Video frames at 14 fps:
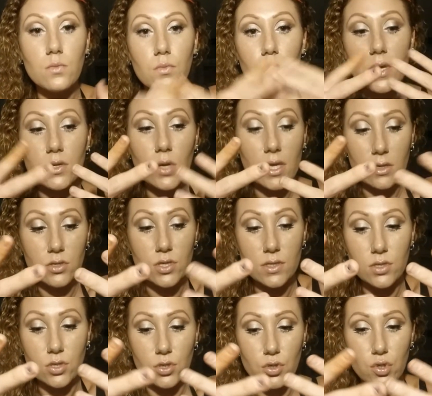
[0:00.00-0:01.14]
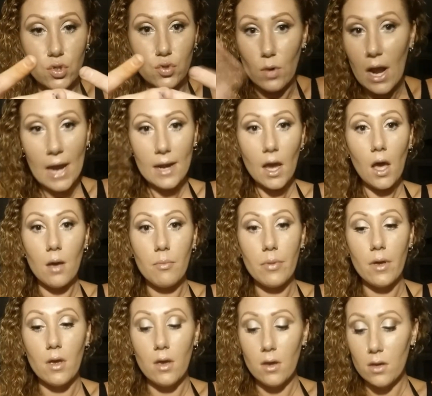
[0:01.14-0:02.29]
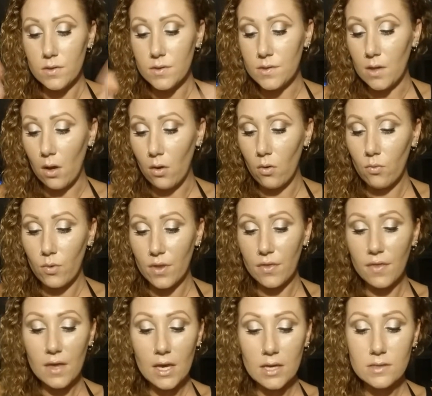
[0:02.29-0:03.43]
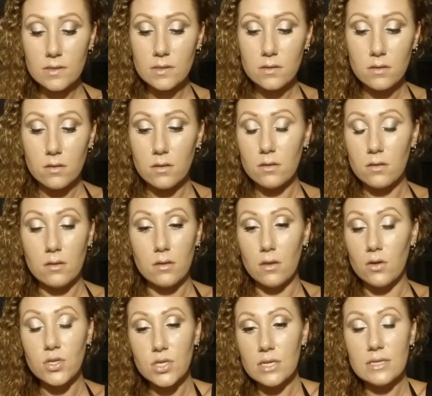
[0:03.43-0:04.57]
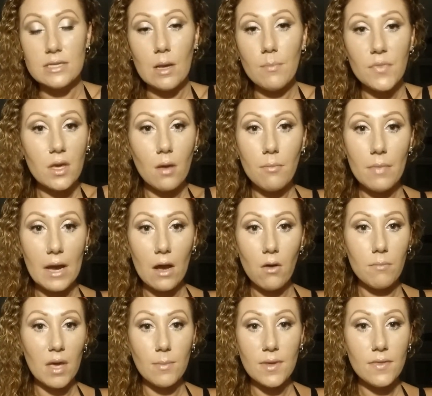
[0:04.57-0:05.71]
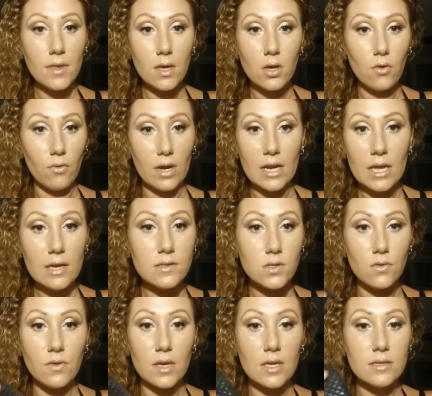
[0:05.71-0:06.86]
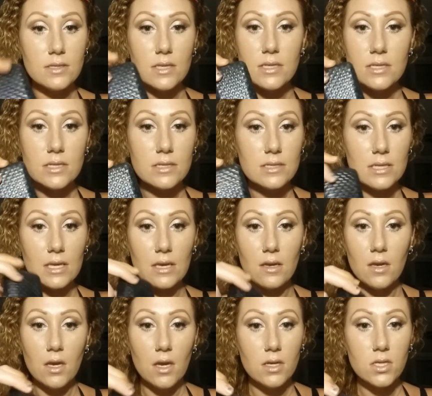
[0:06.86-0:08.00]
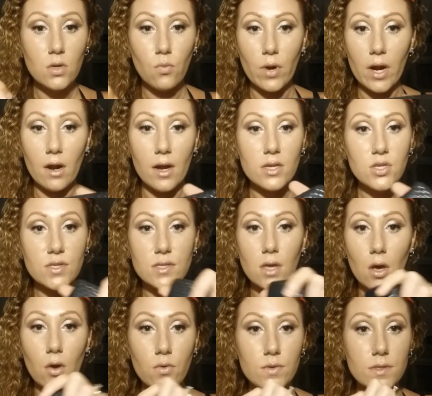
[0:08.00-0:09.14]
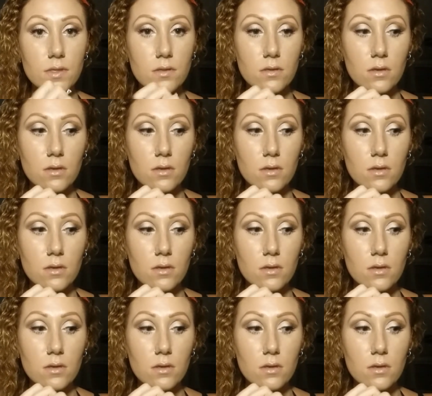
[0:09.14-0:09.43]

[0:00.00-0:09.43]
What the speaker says: It just dried up. So with this, there's just something about maybe the ingredients or the consistency to where it just goes